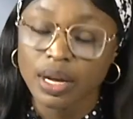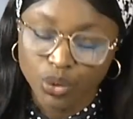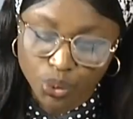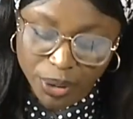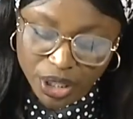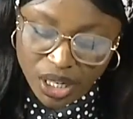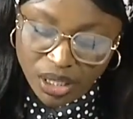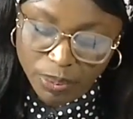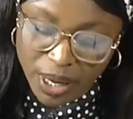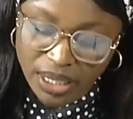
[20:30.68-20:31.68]
to
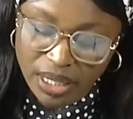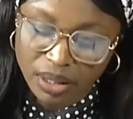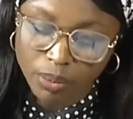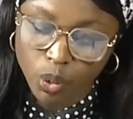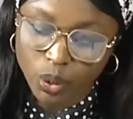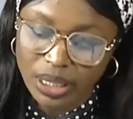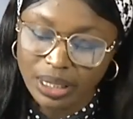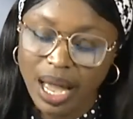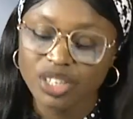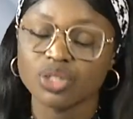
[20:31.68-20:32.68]
participate in the
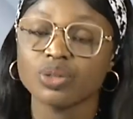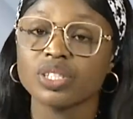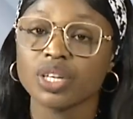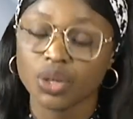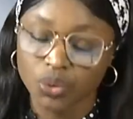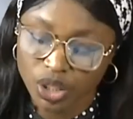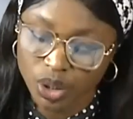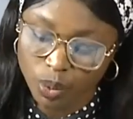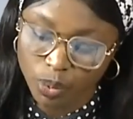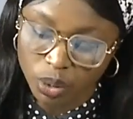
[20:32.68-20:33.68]
multinational security
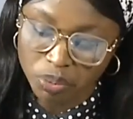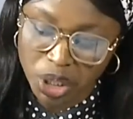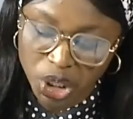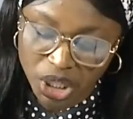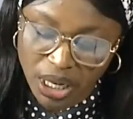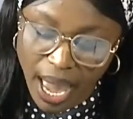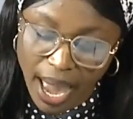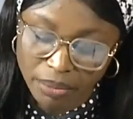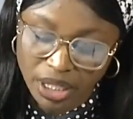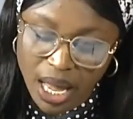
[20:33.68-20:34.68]
support mission
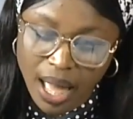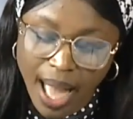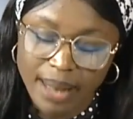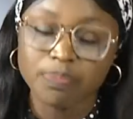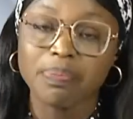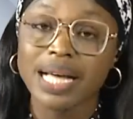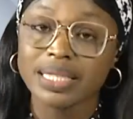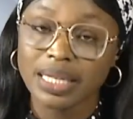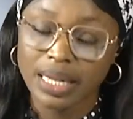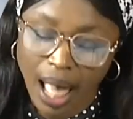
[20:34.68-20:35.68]
aimed at
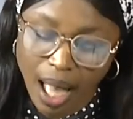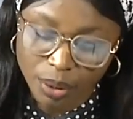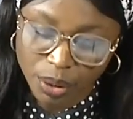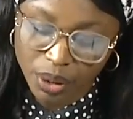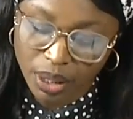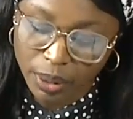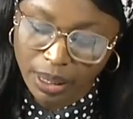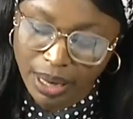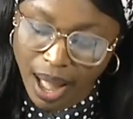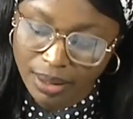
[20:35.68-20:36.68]
battling armed criminal
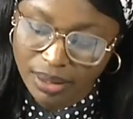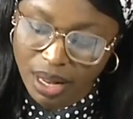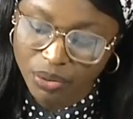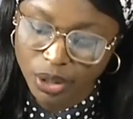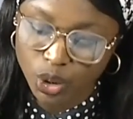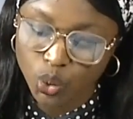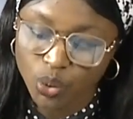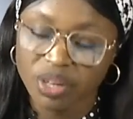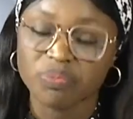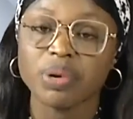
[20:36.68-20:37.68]
gangs and
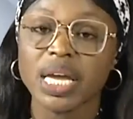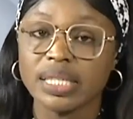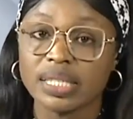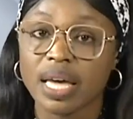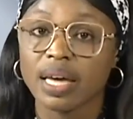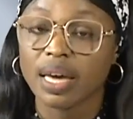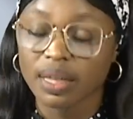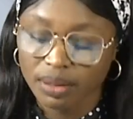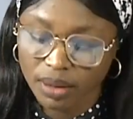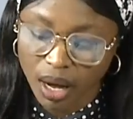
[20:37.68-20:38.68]
restoring peace
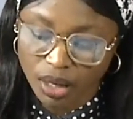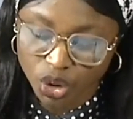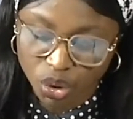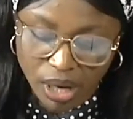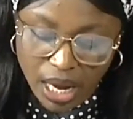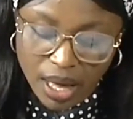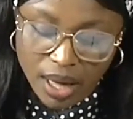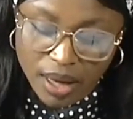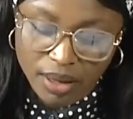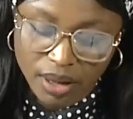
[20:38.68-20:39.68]
in the country.
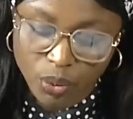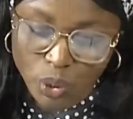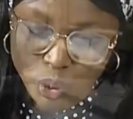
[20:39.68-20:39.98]
They will